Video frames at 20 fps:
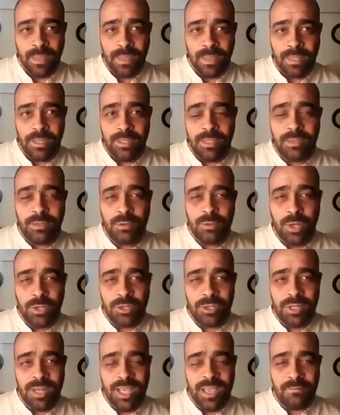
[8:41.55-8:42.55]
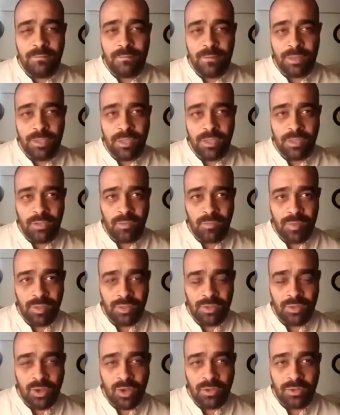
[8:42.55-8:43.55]
You need to question everything you've
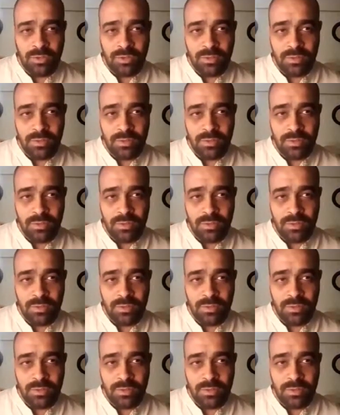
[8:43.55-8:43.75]
been taught.